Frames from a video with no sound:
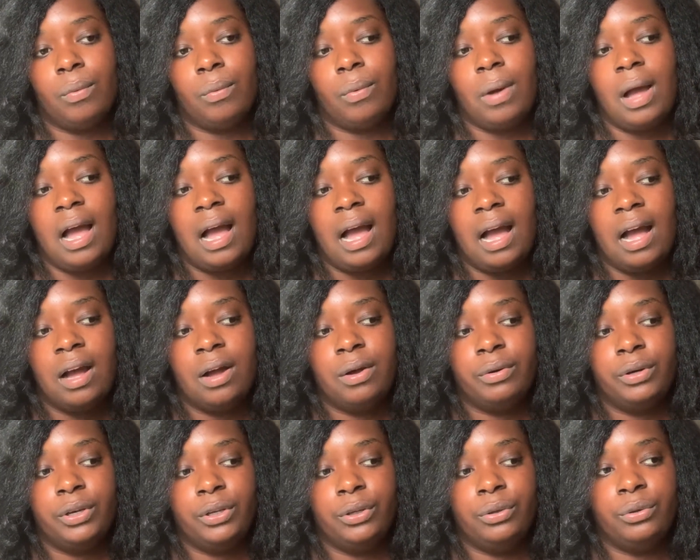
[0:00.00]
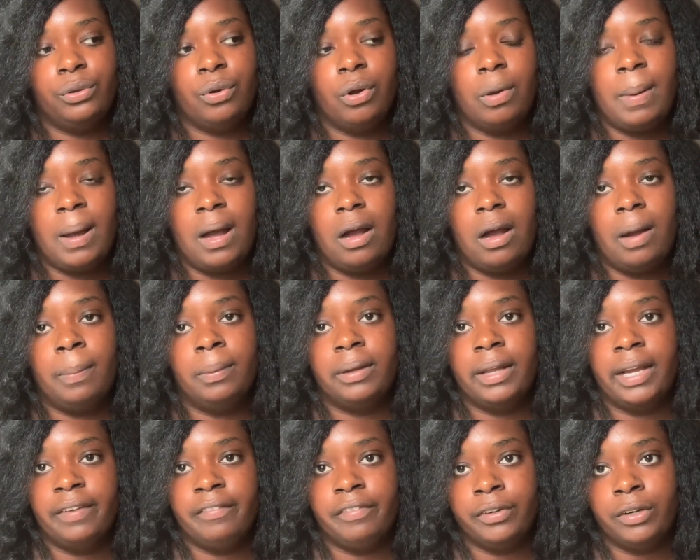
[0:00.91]
how do you go about
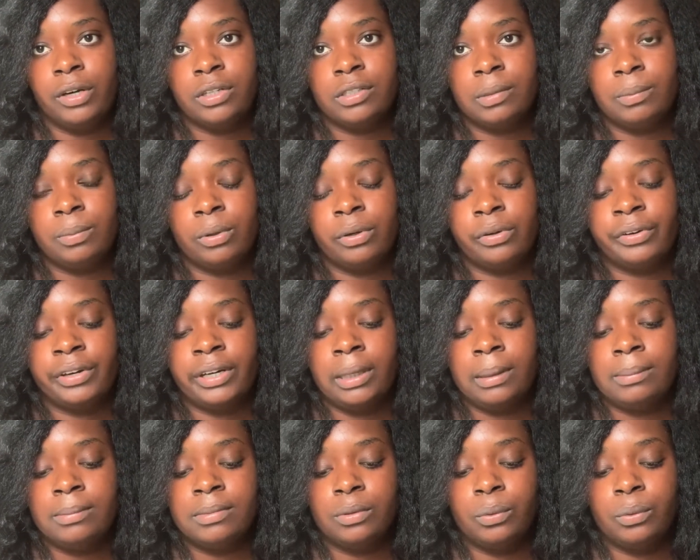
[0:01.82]
applying for nursing programs?